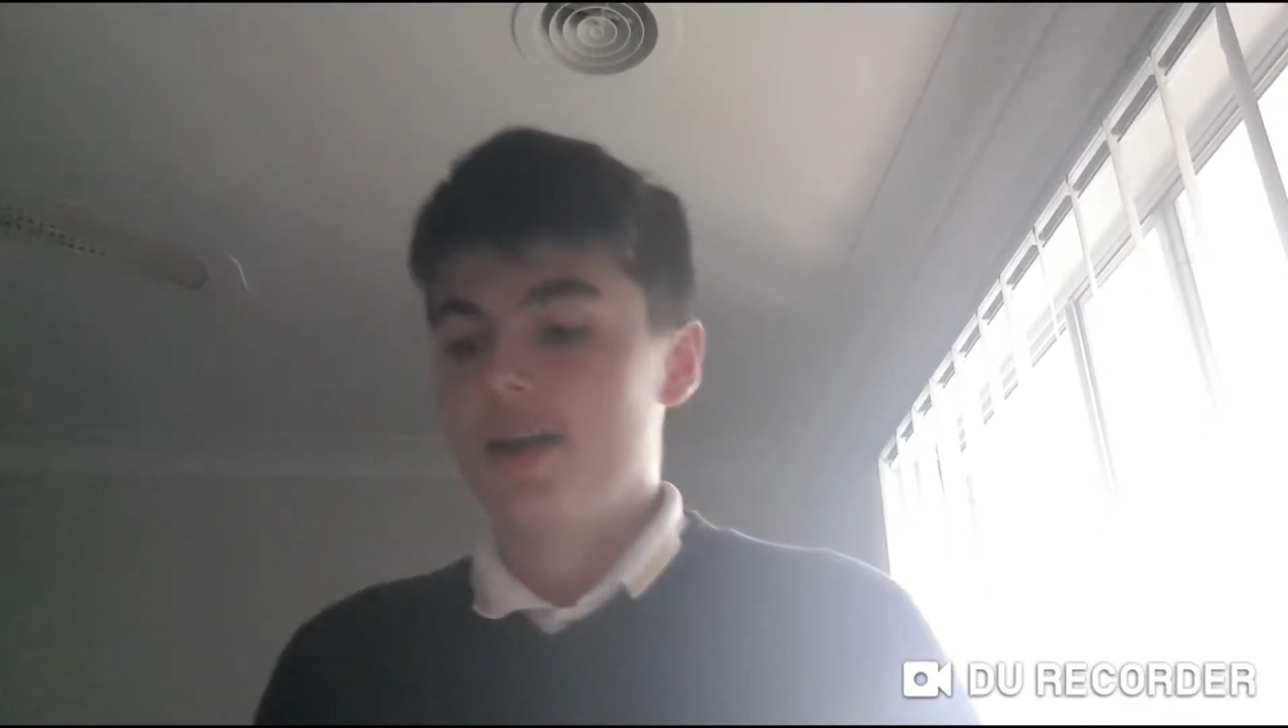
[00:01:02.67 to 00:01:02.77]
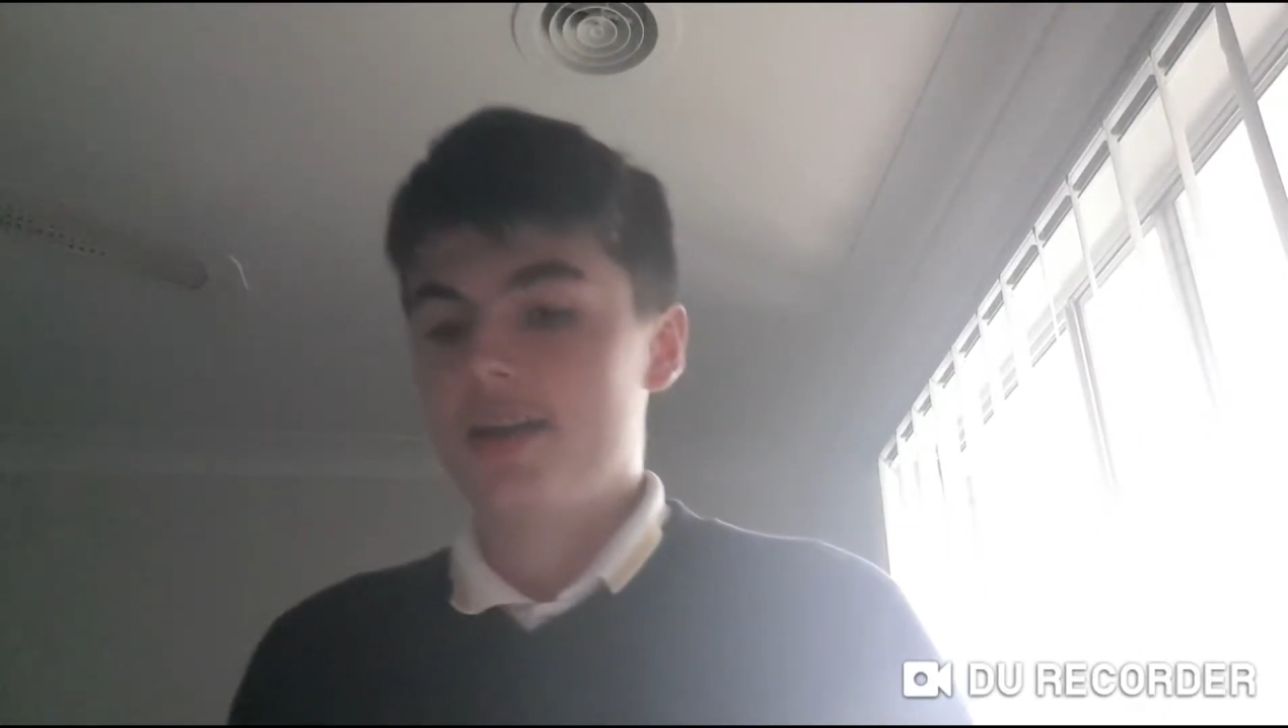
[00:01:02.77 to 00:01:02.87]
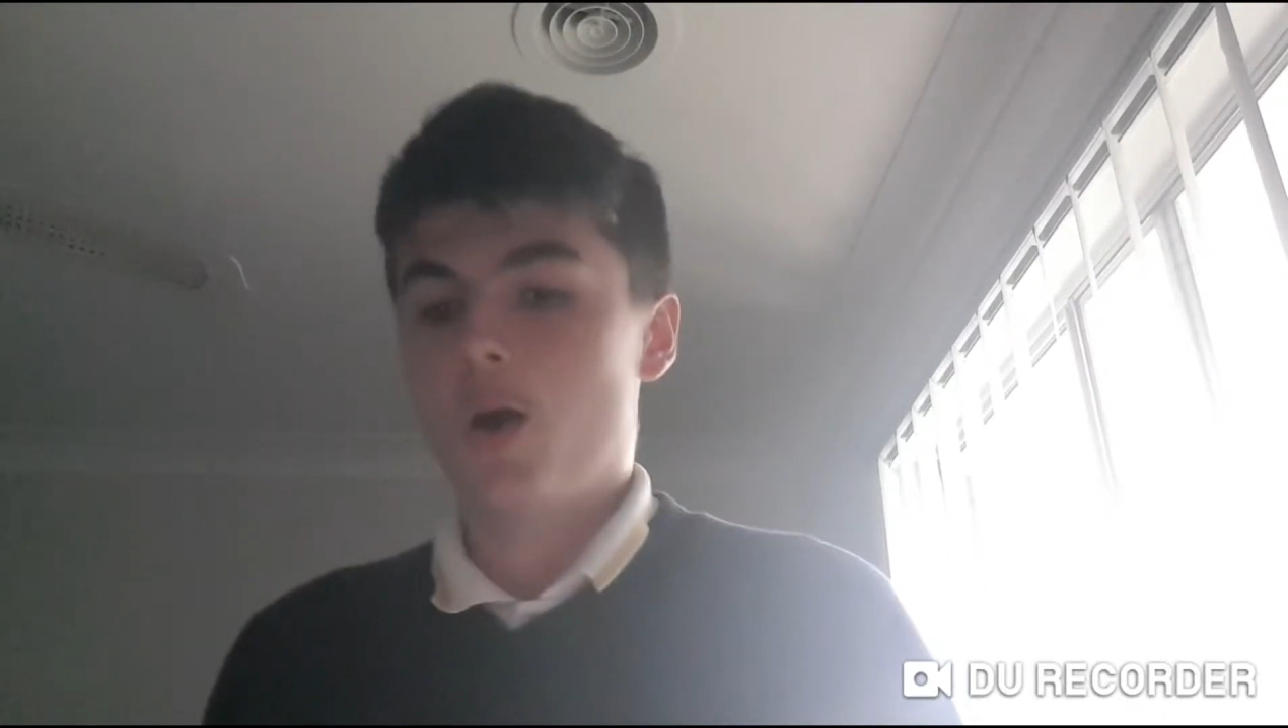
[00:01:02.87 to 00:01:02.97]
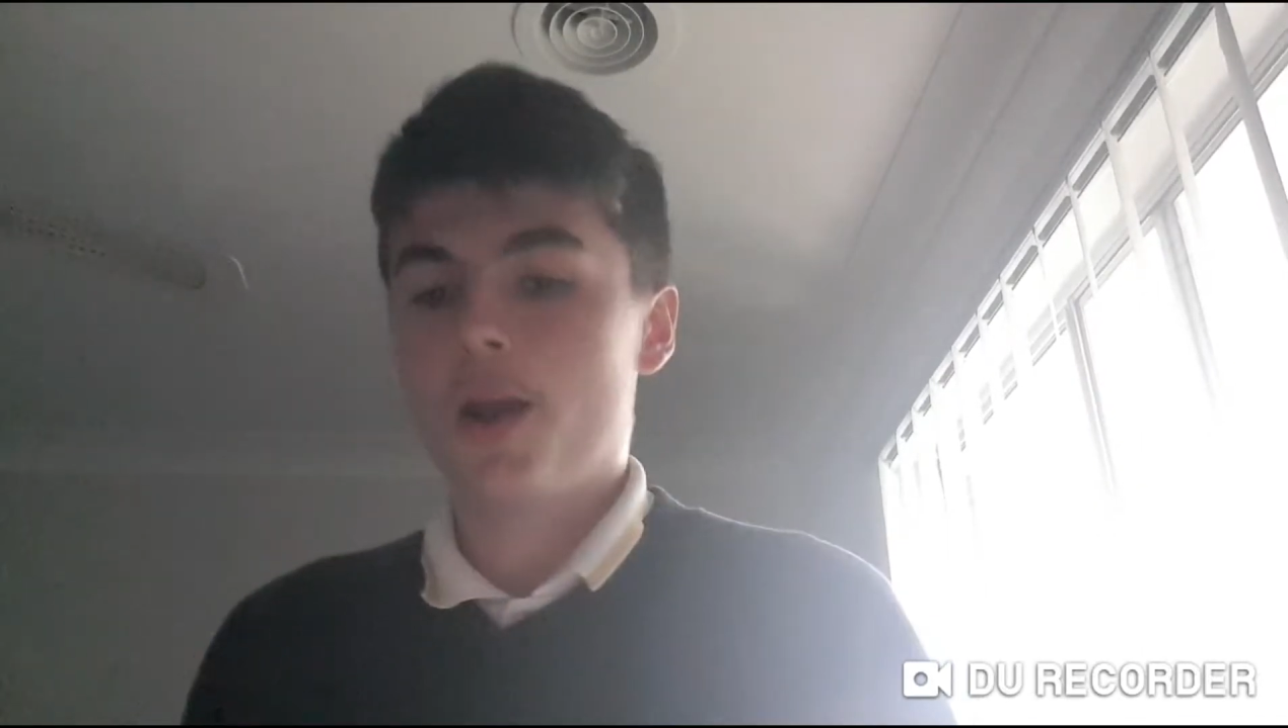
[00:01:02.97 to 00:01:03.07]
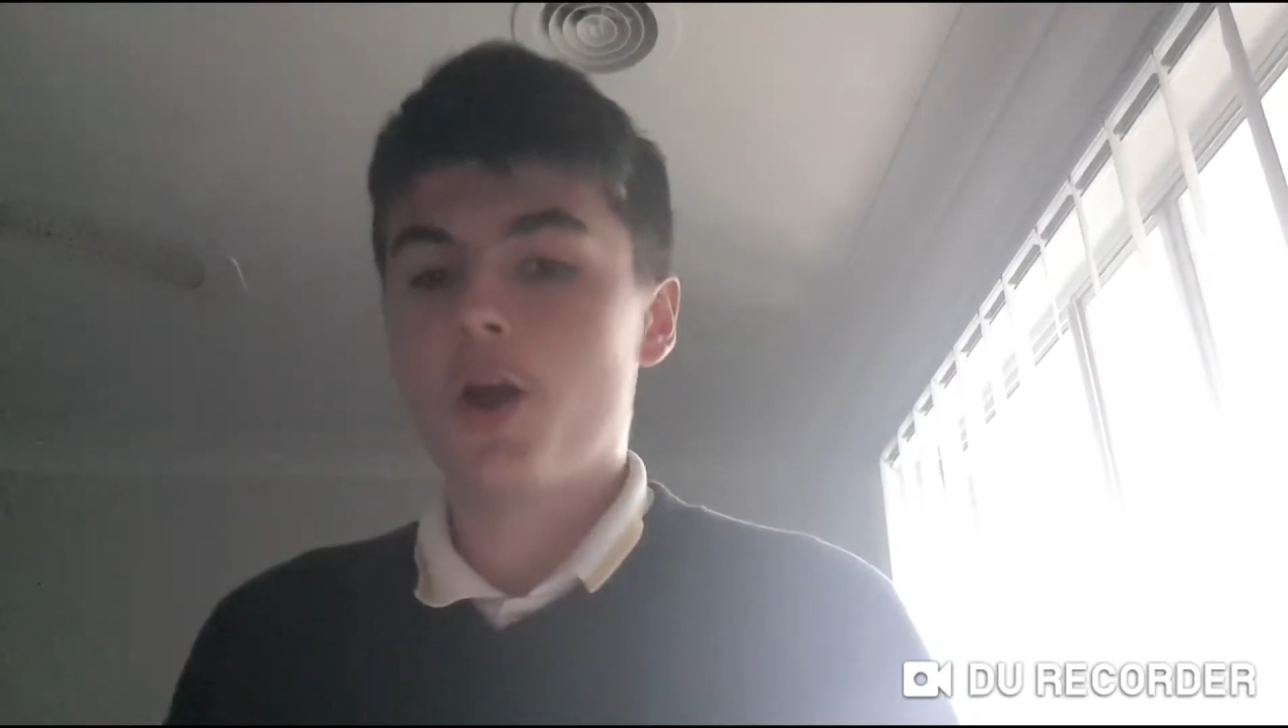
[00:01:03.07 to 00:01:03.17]

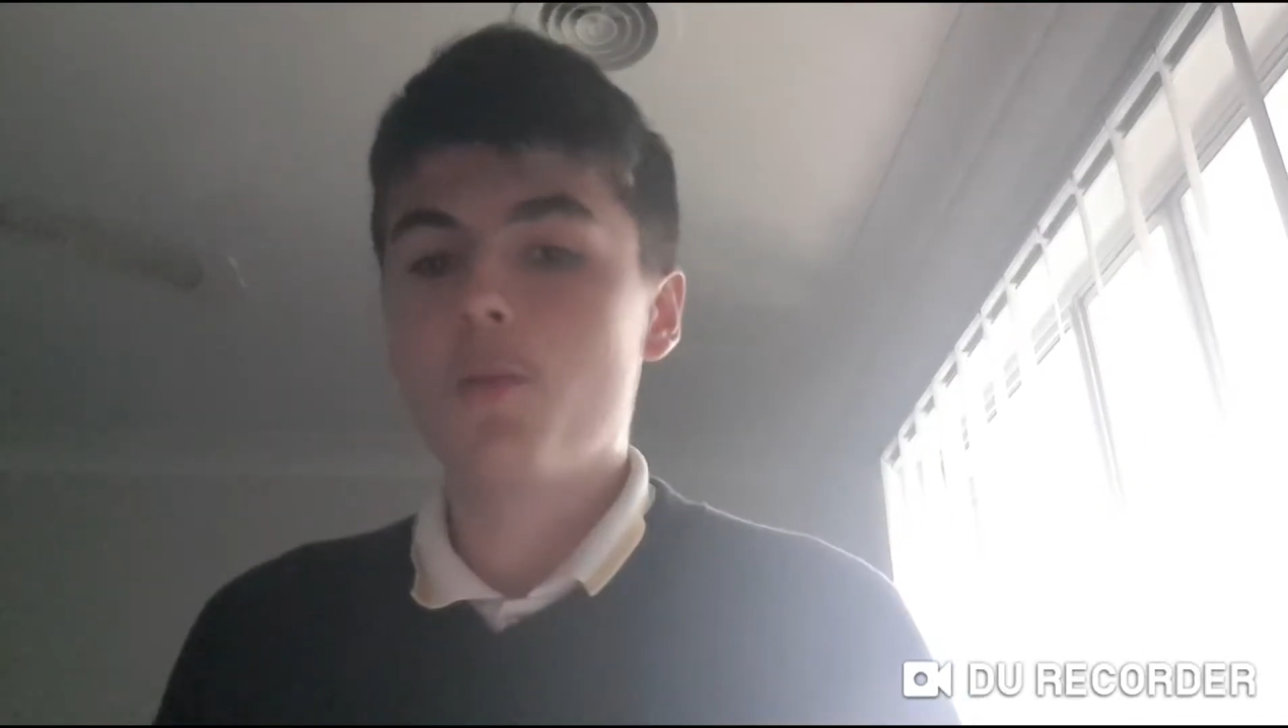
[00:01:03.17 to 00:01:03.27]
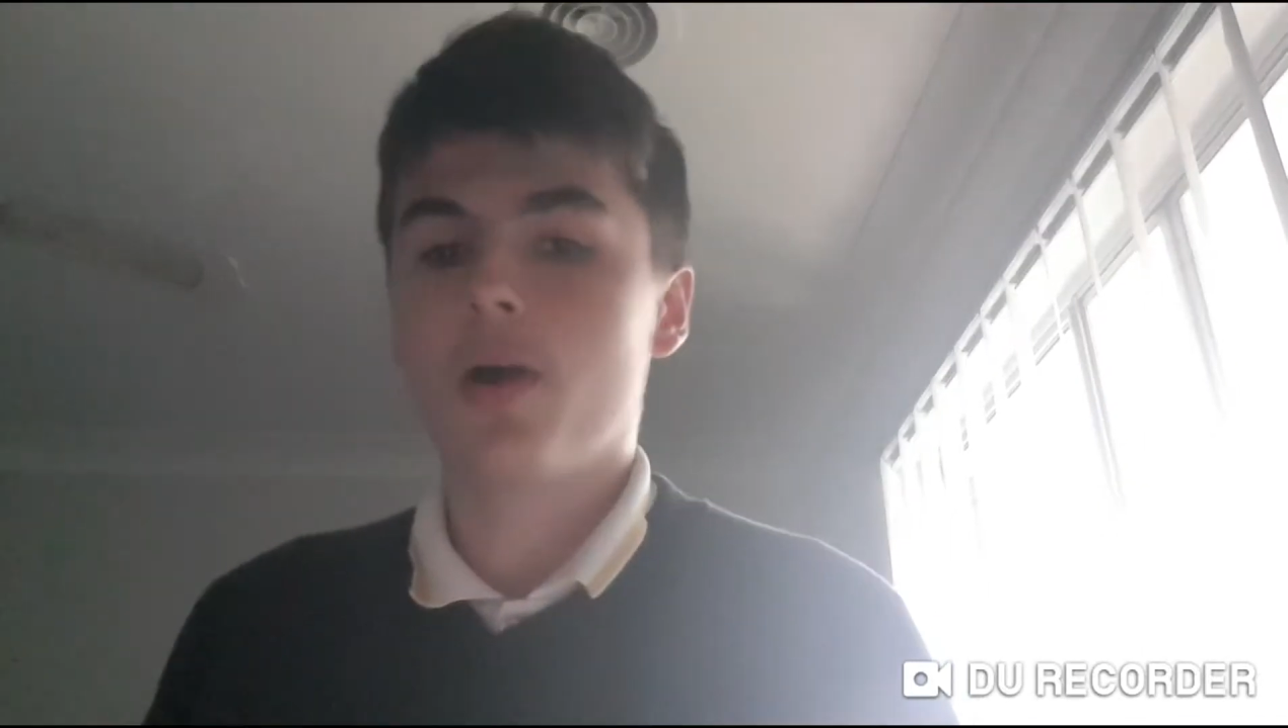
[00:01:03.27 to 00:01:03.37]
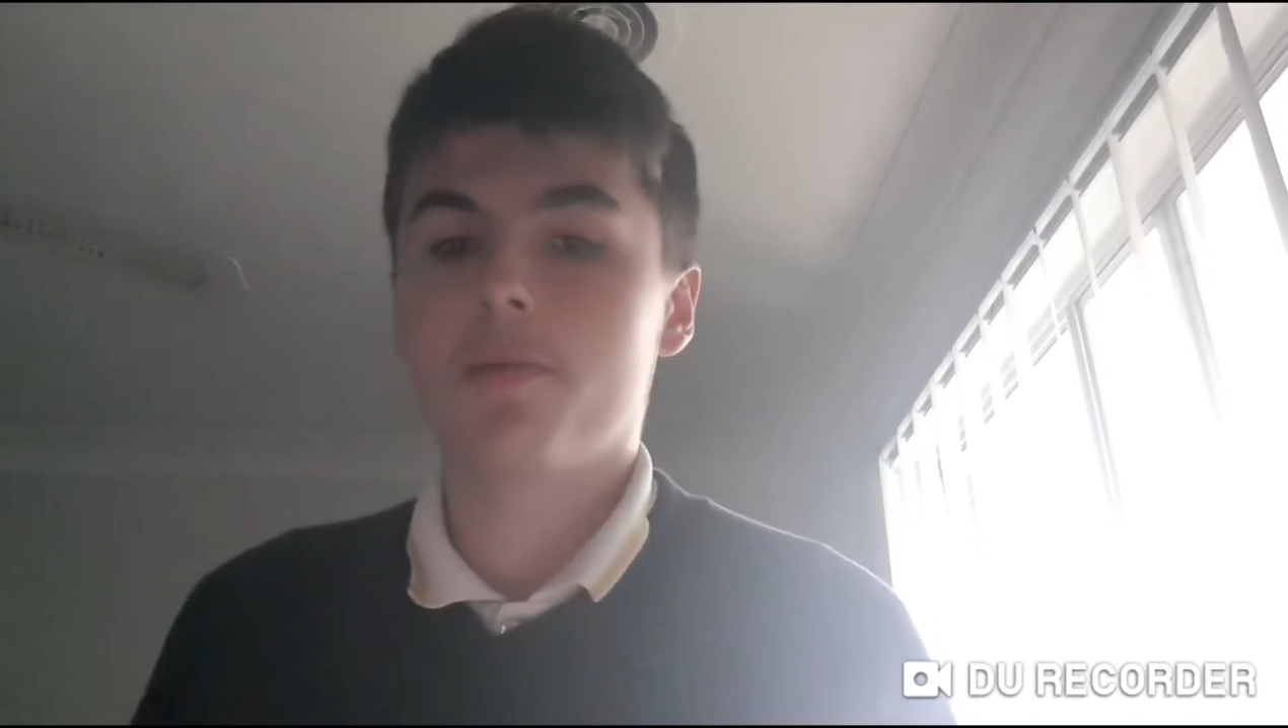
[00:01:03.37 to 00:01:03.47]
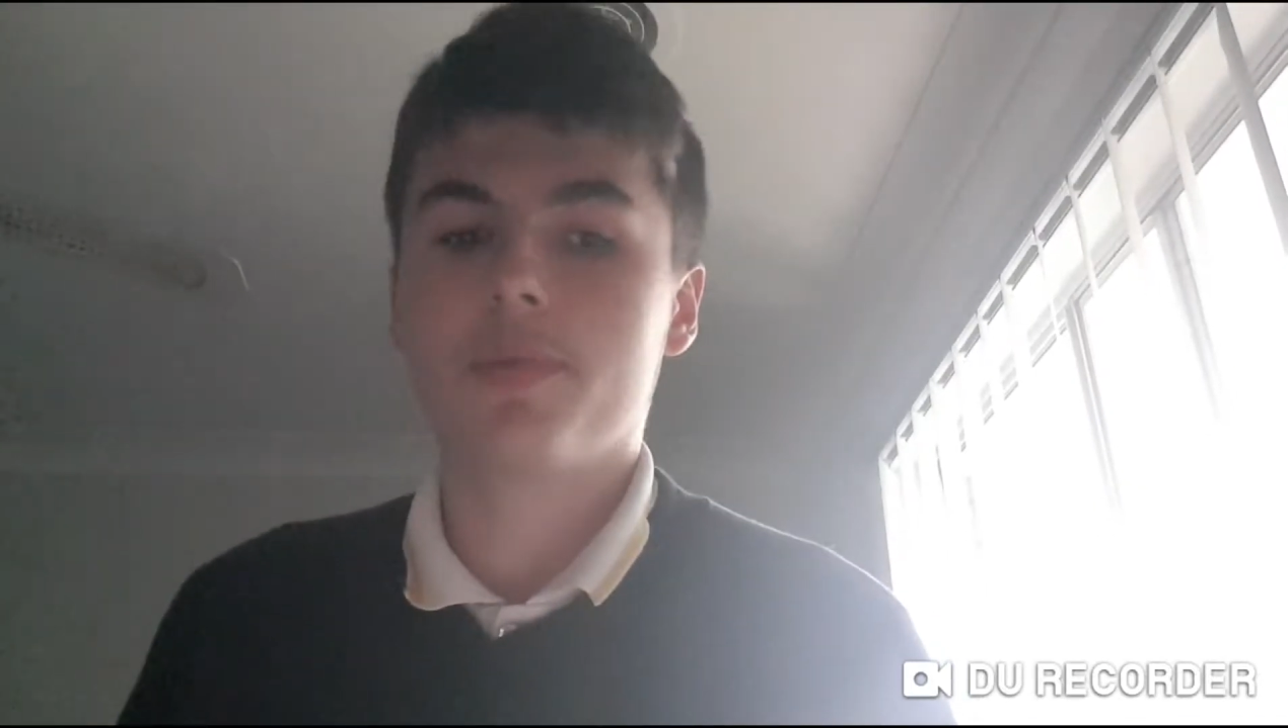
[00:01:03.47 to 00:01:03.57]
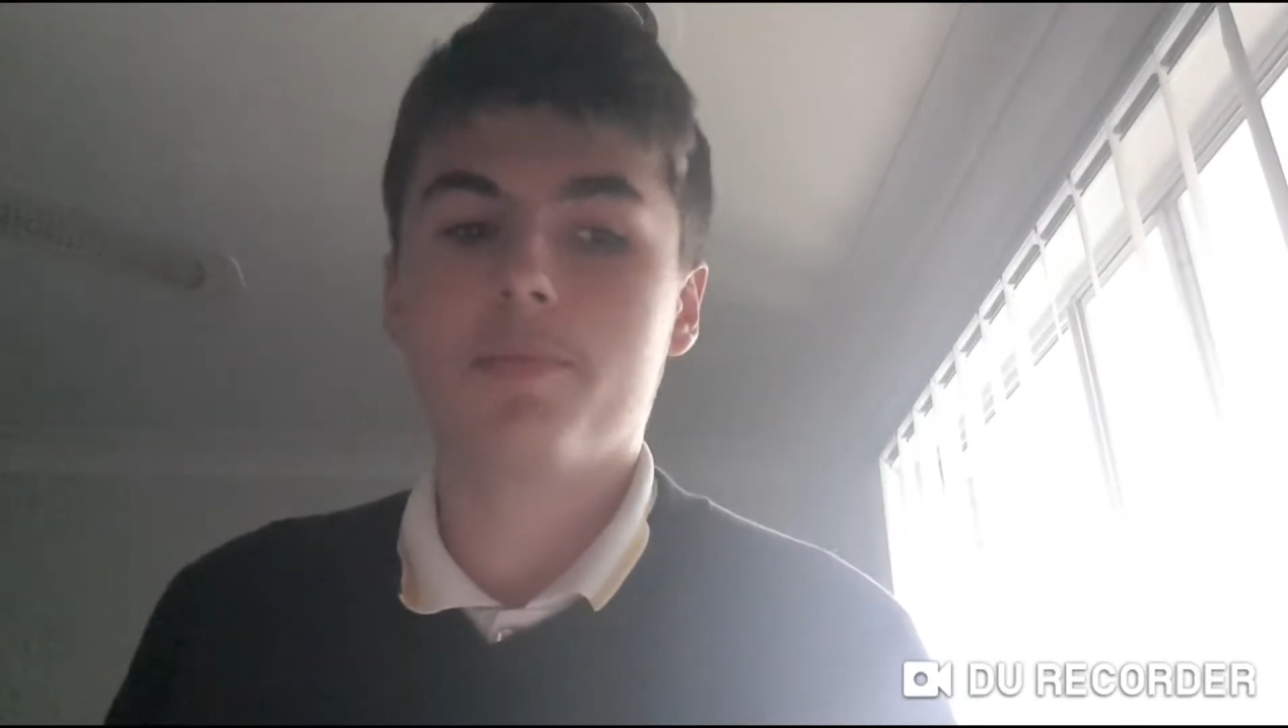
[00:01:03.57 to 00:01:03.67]
Now, I
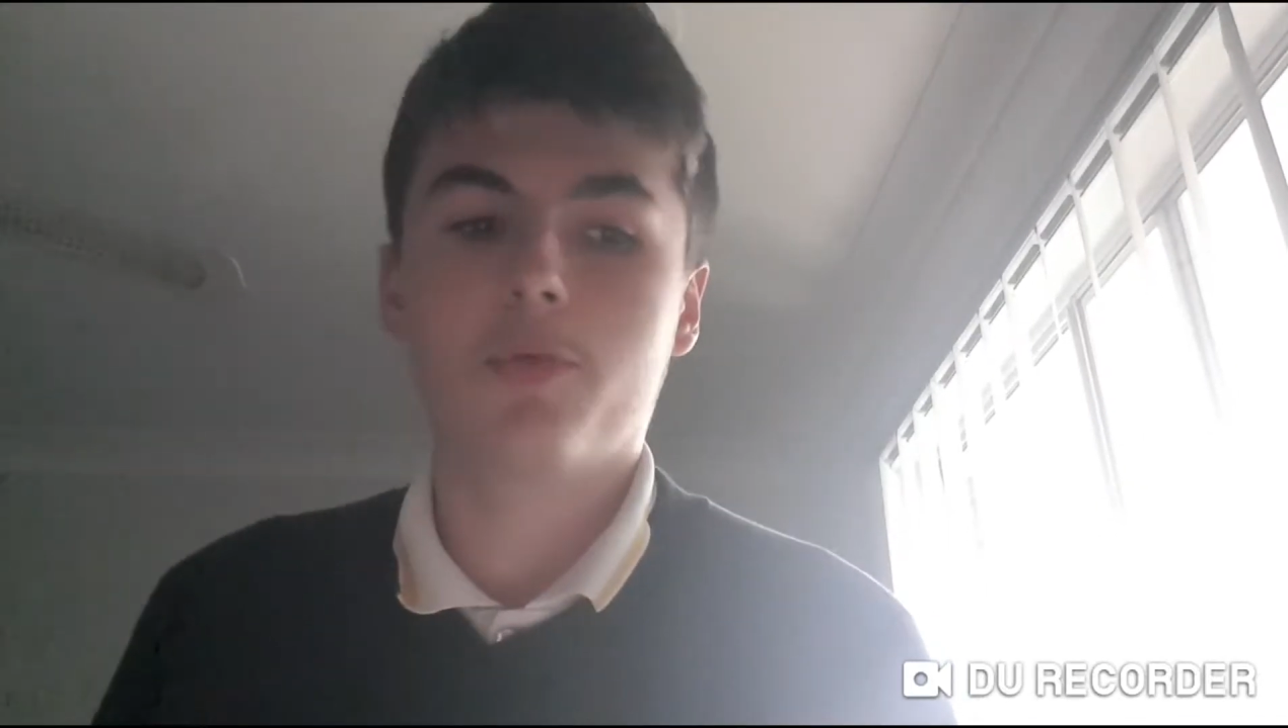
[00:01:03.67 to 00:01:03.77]
know people